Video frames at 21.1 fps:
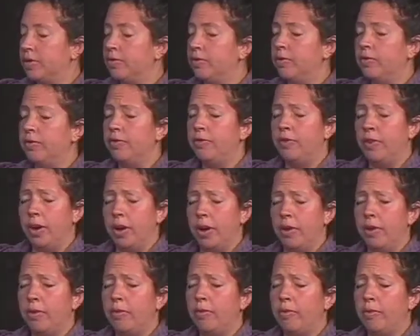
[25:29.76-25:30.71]
a
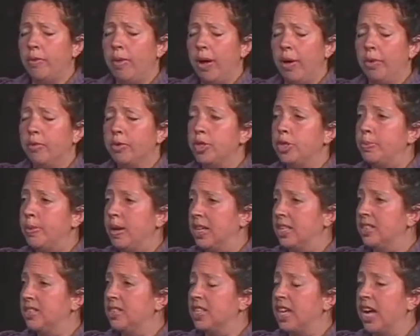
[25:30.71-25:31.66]
very
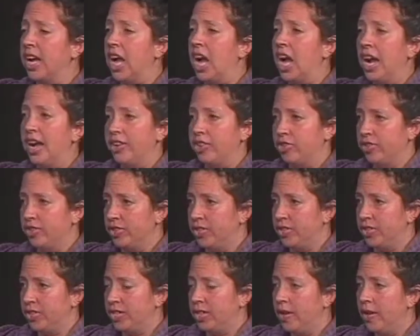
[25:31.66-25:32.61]
well-respected
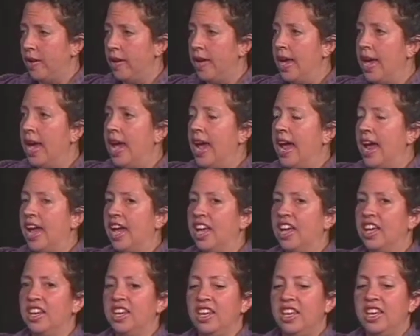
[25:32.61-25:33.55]
psychiatrist,
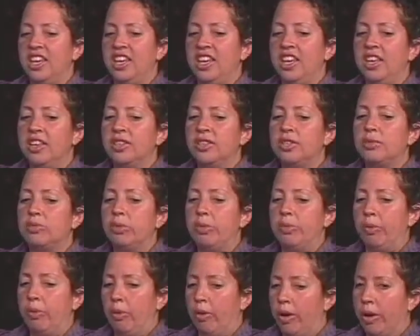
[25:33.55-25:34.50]
and his
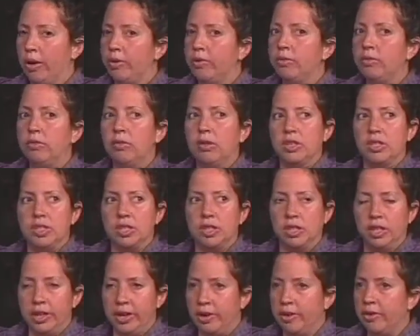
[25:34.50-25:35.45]
report was
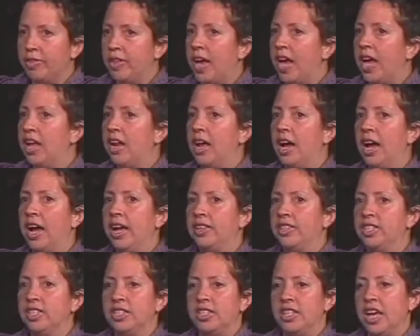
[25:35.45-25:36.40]
clear that I
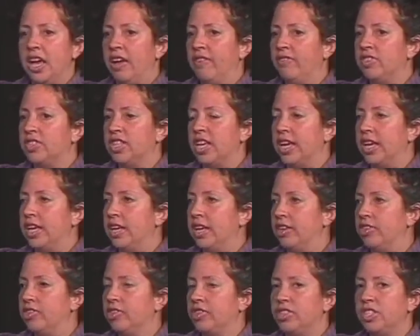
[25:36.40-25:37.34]
didn't have
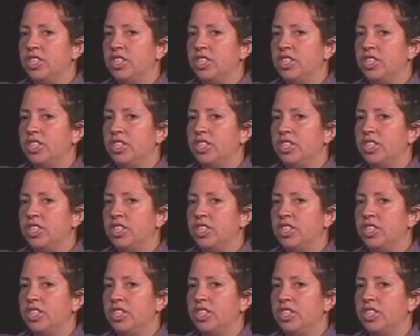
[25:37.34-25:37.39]
psychiatric